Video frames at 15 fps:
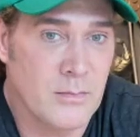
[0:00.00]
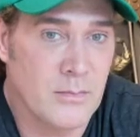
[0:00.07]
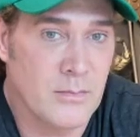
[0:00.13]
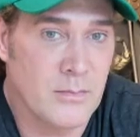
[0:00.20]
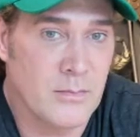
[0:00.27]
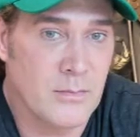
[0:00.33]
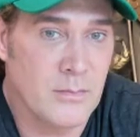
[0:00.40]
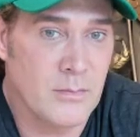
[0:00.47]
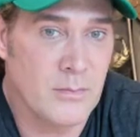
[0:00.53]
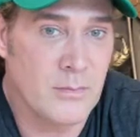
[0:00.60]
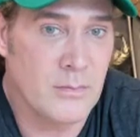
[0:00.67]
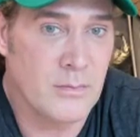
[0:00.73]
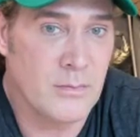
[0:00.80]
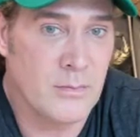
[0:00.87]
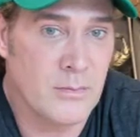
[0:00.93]

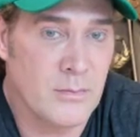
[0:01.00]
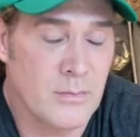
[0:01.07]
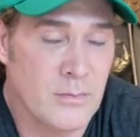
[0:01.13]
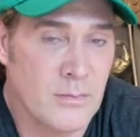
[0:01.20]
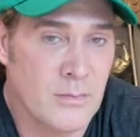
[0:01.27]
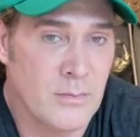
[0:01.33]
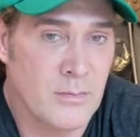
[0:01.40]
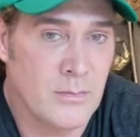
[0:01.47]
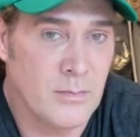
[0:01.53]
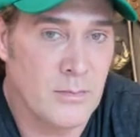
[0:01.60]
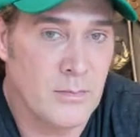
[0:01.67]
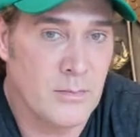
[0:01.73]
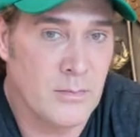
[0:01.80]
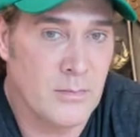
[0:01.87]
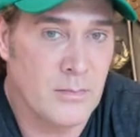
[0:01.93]

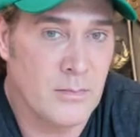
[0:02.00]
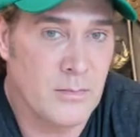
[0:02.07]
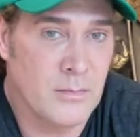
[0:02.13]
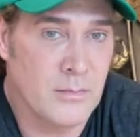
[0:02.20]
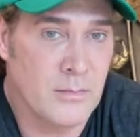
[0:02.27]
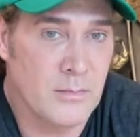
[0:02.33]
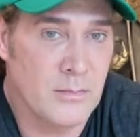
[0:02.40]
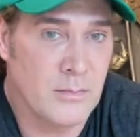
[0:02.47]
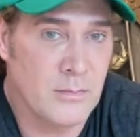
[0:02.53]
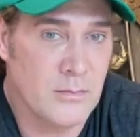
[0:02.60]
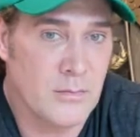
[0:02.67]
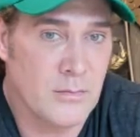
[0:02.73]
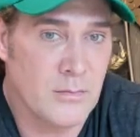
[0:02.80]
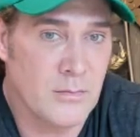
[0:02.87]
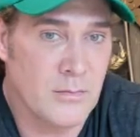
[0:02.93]

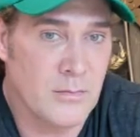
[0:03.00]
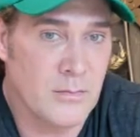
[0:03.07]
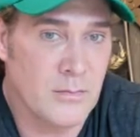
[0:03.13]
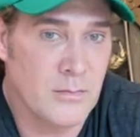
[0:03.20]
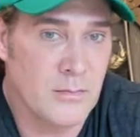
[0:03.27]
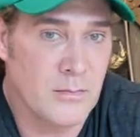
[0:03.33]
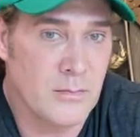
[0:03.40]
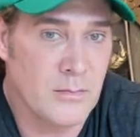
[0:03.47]
No words are spoken by the person on screen.